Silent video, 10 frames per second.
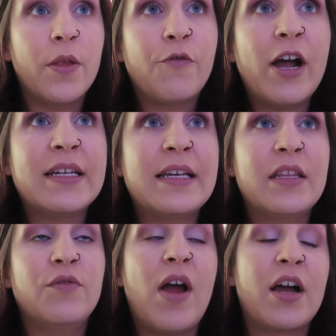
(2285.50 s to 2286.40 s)
On the
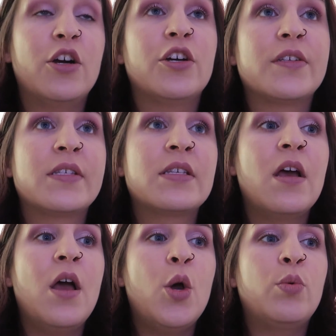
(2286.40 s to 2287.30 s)
Friday they rang us
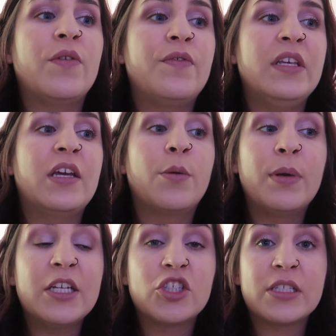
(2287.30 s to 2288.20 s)
with the
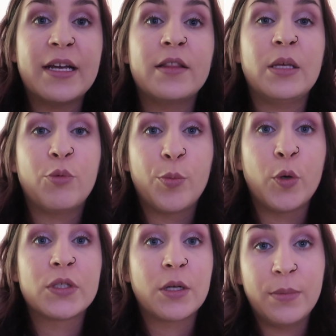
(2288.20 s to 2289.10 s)
completion date, the
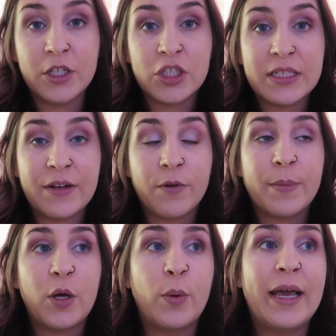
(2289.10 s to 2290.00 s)
proposed completion date
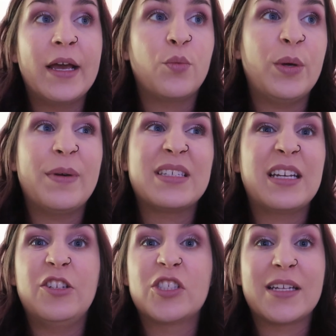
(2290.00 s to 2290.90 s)
from Bellway, and we
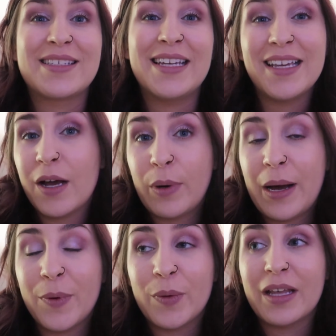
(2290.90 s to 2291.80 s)
basically just had to say yeah, we're
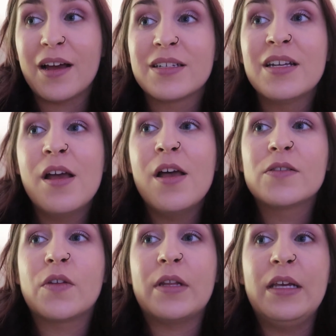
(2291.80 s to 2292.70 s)
happy with that,
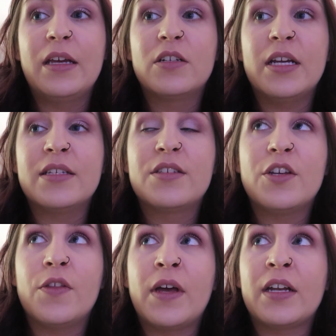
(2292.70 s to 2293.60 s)
so that they could
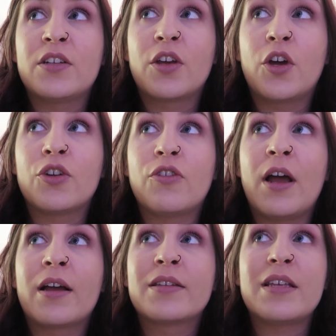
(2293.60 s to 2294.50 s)
insert that into the
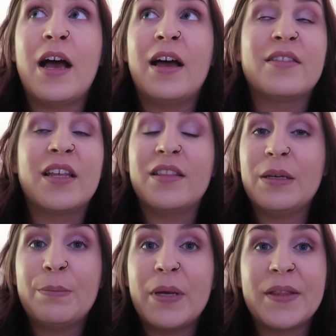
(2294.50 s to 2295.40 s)
contracts, and then
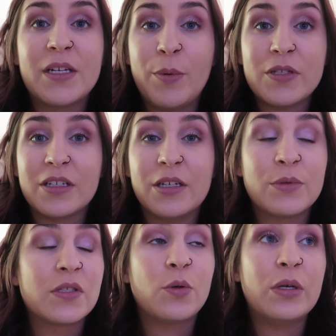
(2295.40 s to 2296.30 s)
they paid the deposit. It
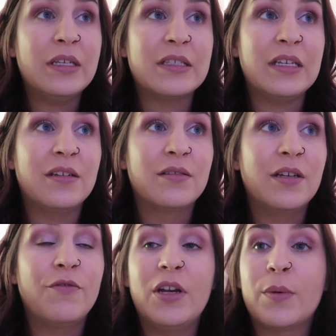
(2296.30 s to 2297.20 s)
was so easy.
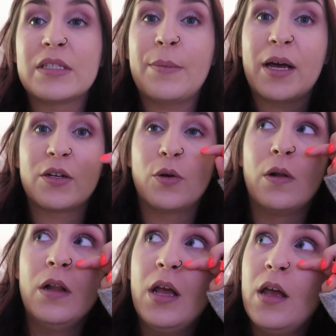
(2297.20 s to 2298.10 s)
It really wasn't that bad at
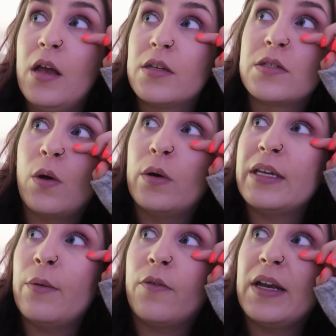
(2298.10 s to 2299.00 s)
all. So
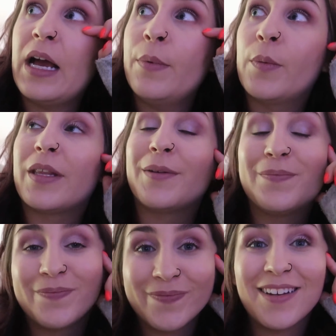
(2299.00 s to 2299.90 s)
yeah, we're really happy with it.
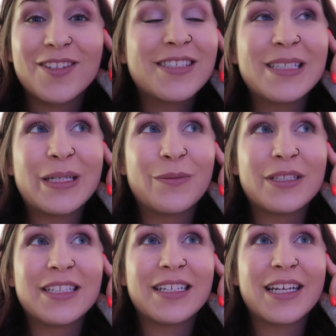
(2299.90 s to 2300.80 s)
Lots to do
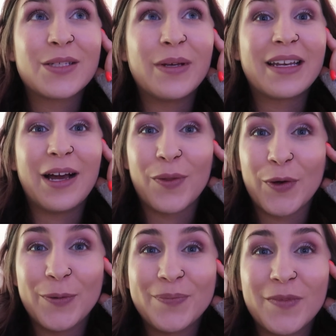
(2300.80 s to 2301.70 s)
until next week now
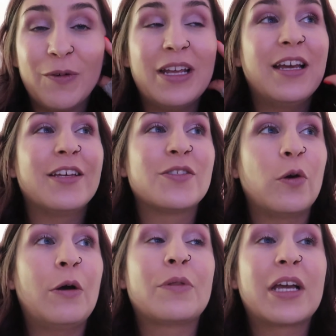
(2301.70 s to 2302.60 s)
though. We need to
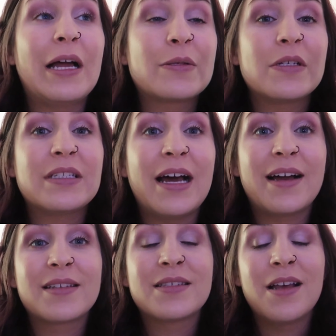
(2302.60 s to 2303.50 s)
sort out the council
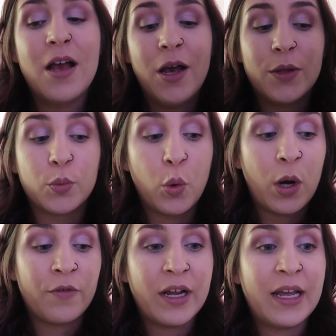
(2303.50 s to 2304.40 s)
tax, the
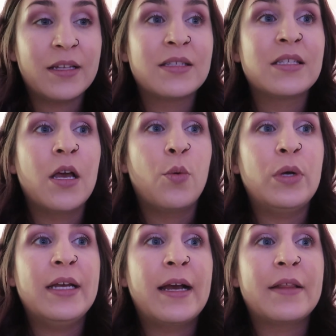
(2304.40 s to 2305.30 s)
water rates,
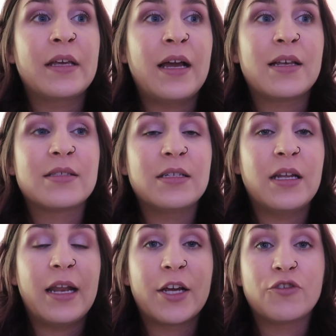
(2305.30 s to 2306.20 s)
we need to get the gas
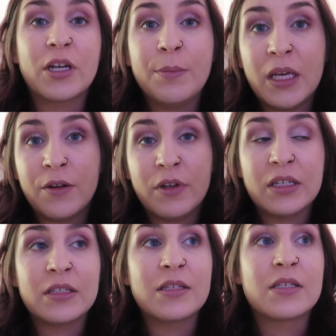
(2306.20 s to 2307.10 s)
and electric meter
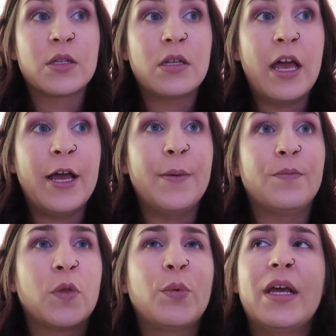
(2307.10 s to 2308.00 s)
readings,
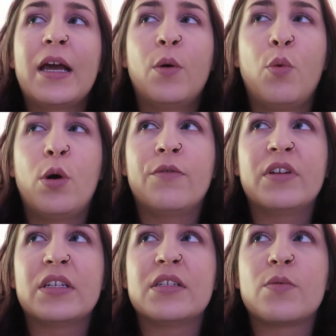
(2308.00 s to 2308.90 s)
we need to get a water
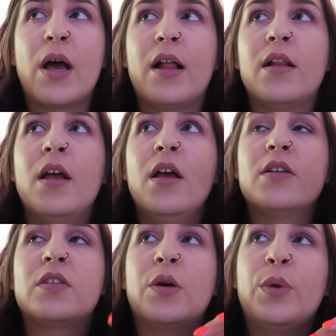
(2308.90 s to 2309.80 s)
reading as well,
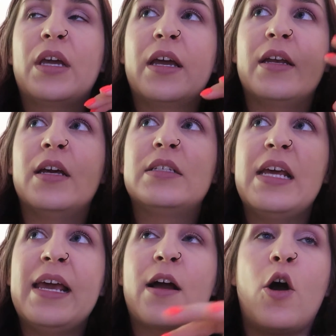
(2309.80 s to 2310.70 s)
so that we can
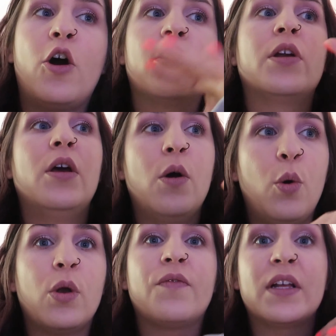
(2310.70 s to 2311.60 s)
take on
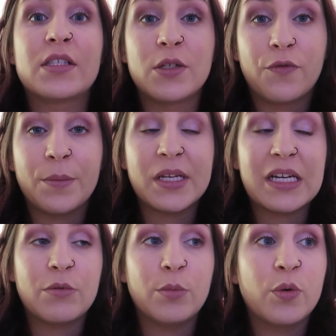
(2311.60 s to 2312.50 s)
all of that stuff from the
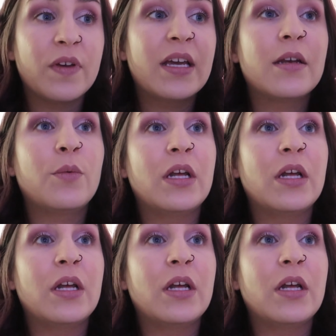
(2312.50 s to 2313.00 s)
day we move in.